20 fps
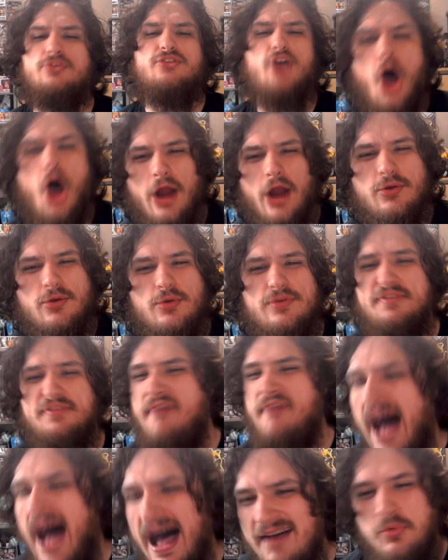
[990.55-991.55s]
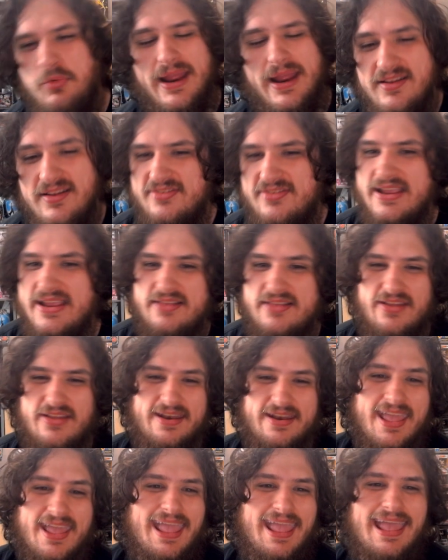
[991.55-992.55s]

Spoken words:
Cardinals 5-win season.